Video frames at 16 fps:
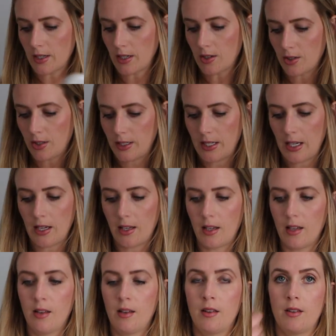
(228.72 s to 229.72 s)
I just take
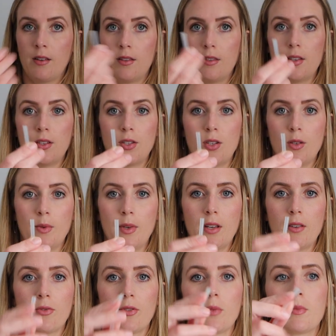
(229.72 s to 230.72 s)
the
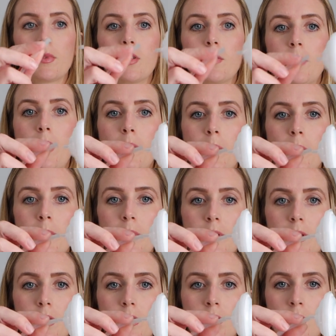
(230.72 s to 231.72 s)
tubing from the
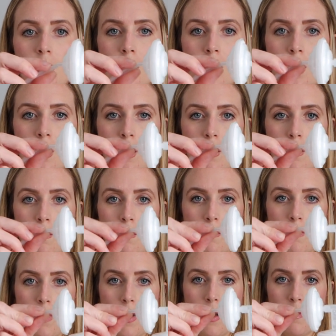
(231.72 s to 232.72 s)
Pumpables
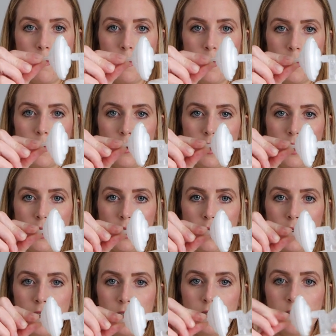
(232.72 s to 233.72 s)
pump
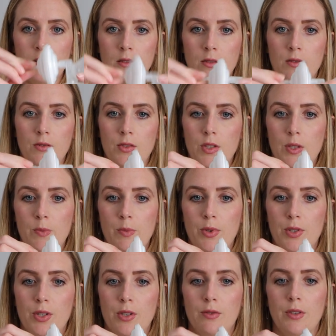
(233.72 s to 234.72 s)
and just
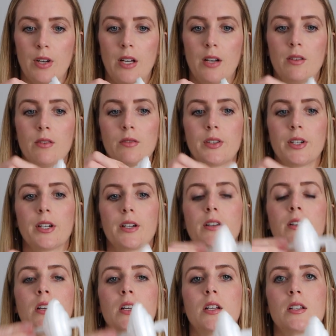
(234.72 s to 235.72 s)
push it right
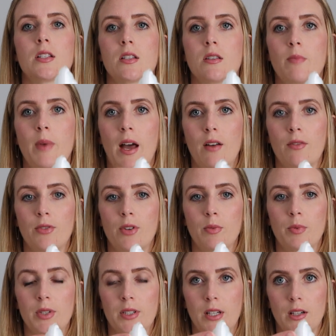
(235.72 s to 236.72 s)
over to the backflow
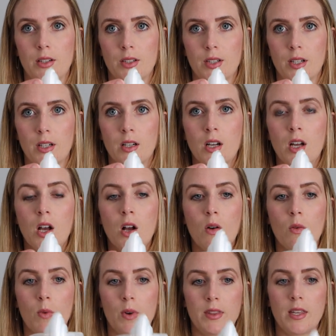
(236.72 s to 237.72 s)
protector.
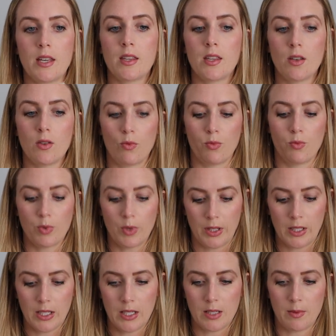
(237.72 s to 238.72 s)
One thing that you
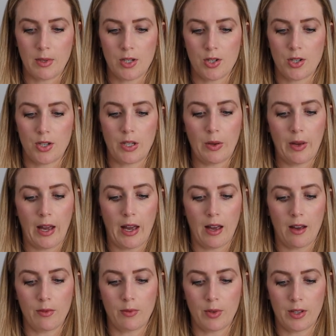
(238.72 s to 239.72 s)
really need to make sure you
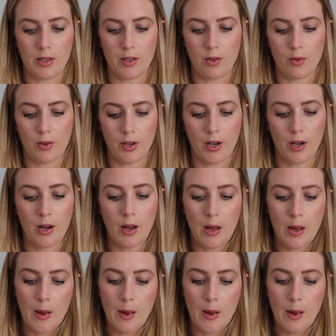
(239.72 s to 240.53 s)
have with your,